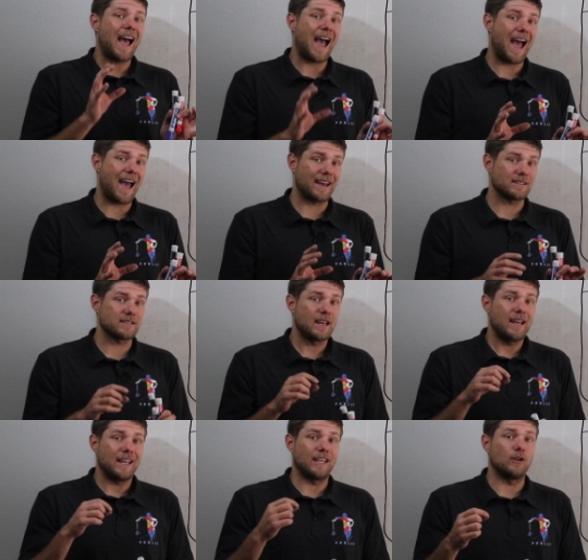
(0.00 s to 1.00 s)
has
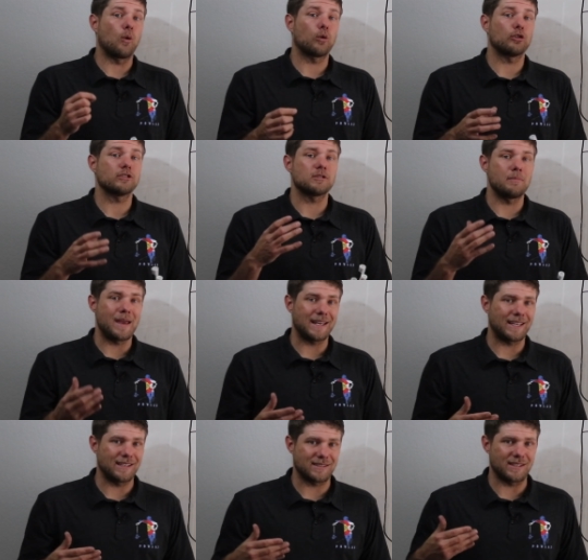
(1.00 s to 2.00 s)
in order to
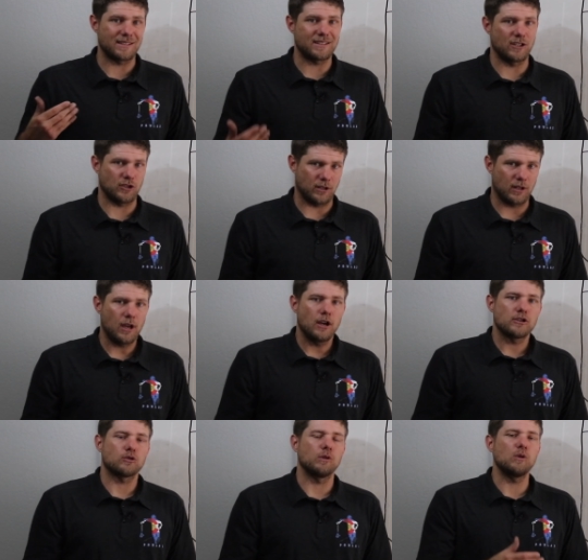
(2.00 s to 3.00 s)
make his decision.
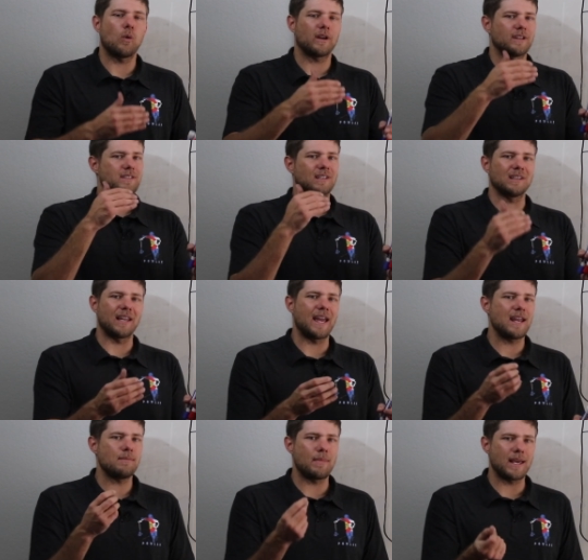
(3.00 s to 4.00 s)
So we want to
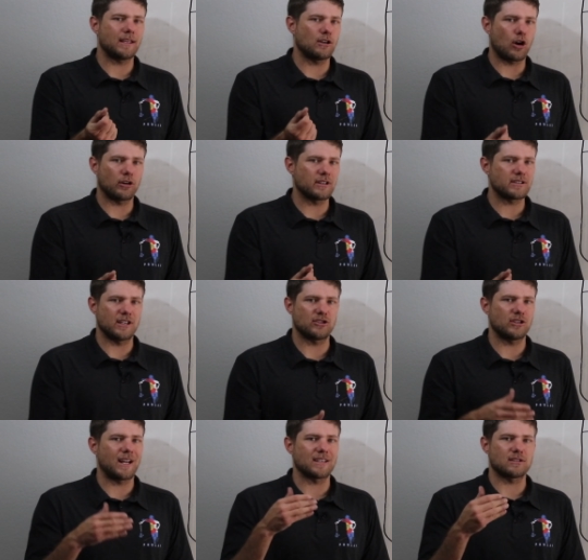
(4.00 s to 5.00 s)
delay making our
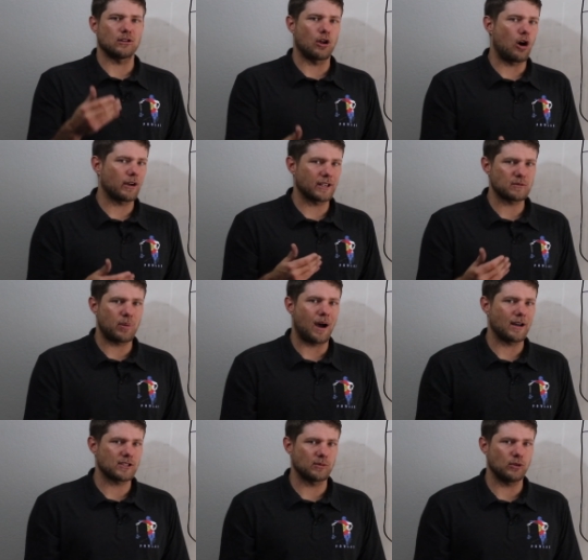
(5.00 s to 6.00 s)
decision as long as
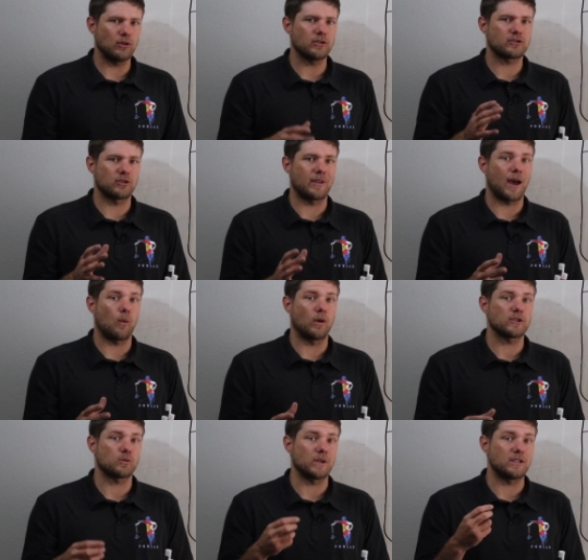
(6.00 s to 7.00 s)
possible so that
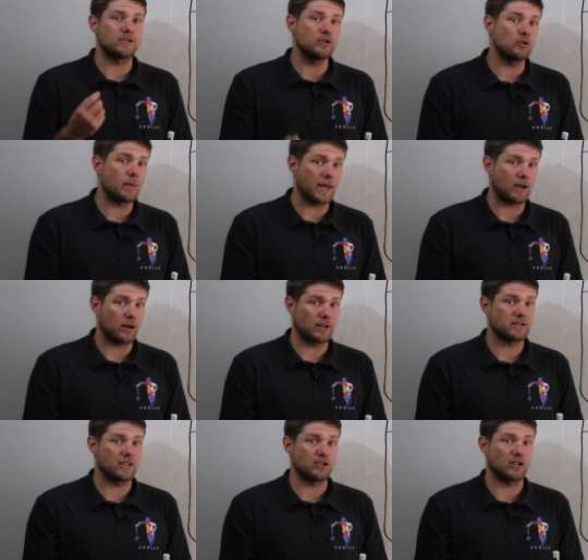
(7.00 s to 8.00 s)
once we do make our
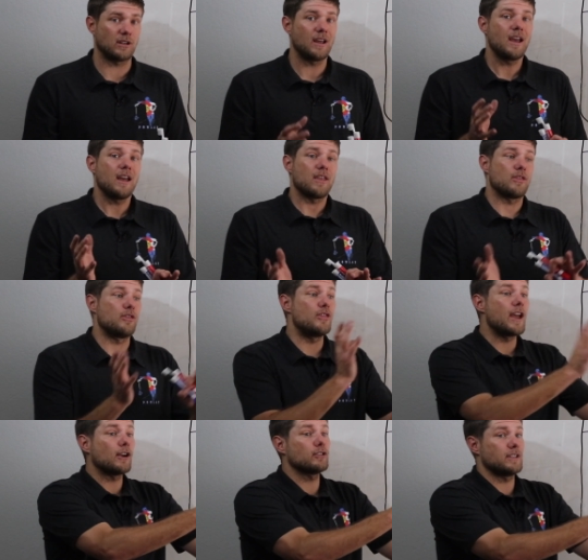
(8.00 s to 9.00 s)
decision,
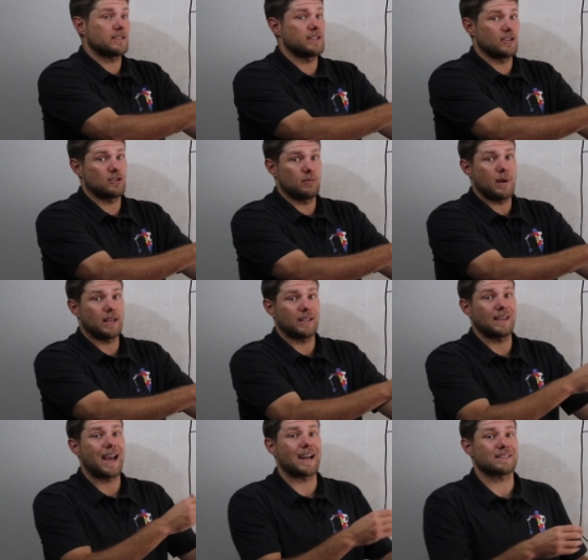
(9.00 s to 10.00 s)
their decision
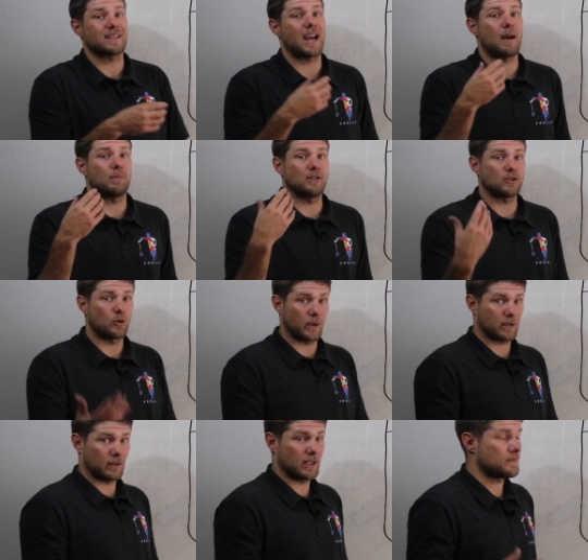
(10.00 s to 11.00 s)
making has to happen
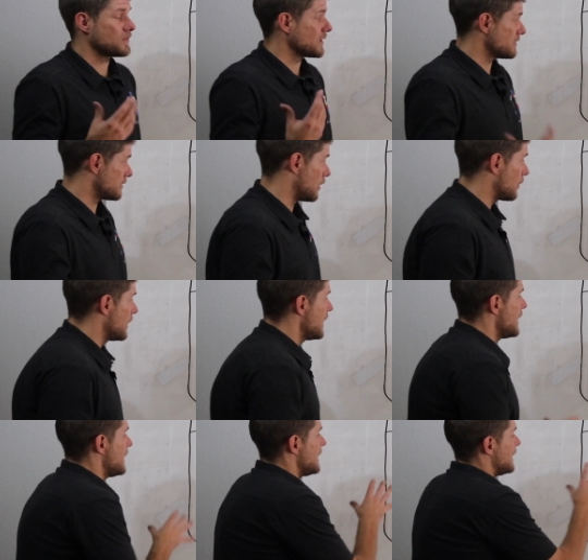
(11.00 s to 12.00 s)
quickly. So
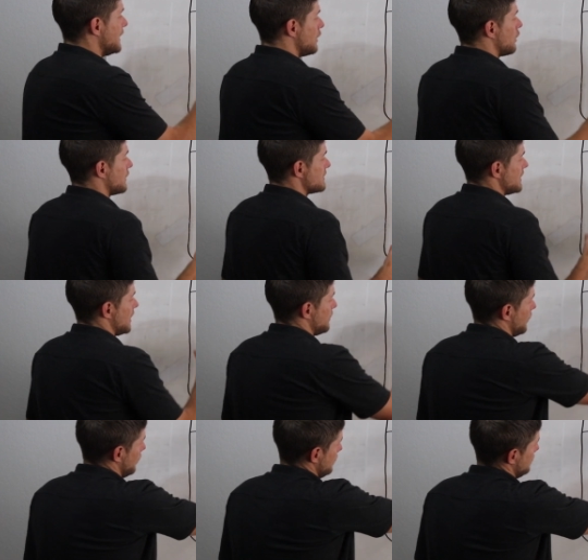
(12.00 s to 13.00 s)
in our
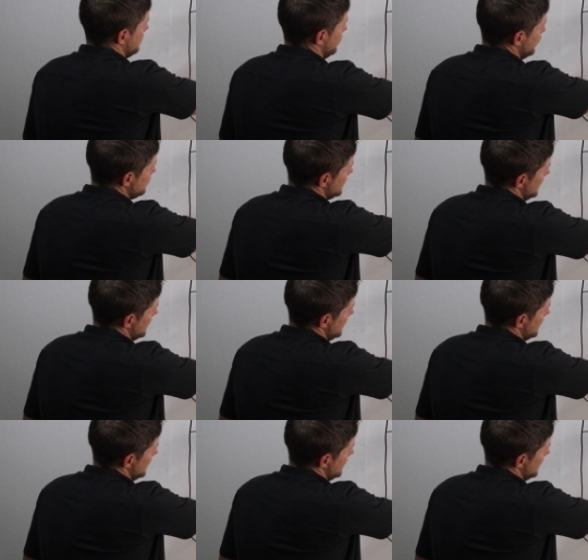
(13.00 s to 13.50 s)
example, blue